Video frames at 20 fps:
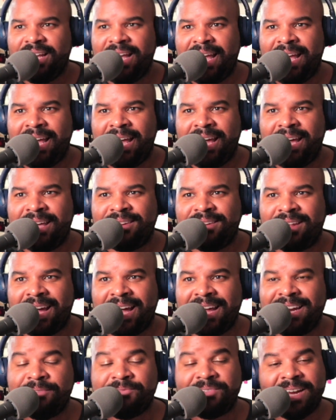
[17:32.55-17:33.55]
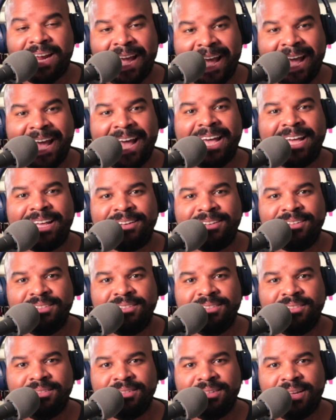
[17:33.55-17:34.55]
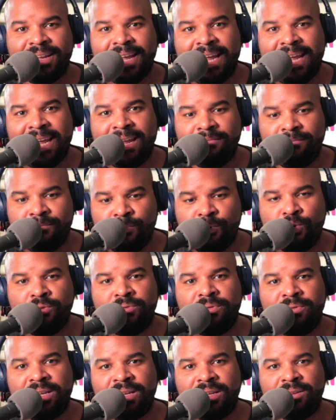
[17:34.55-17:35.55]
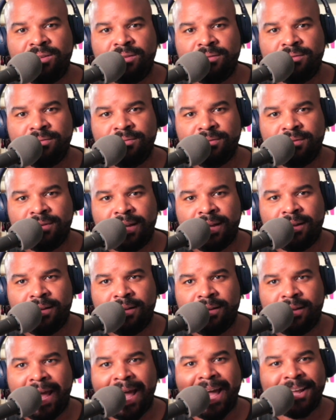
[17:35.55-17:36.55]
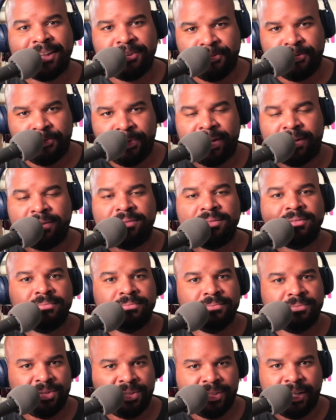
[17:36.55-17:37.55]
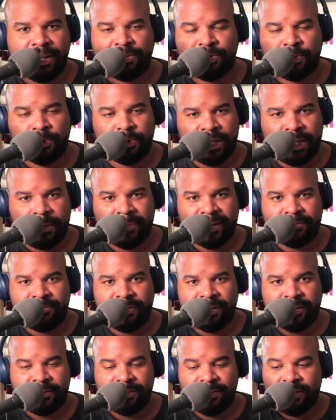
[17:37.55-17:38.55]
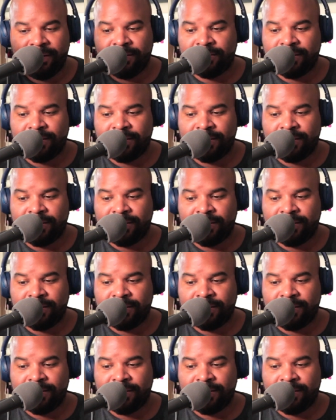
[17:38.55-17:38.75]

And I never had a movie-accurate Skeletor and He-Man figure.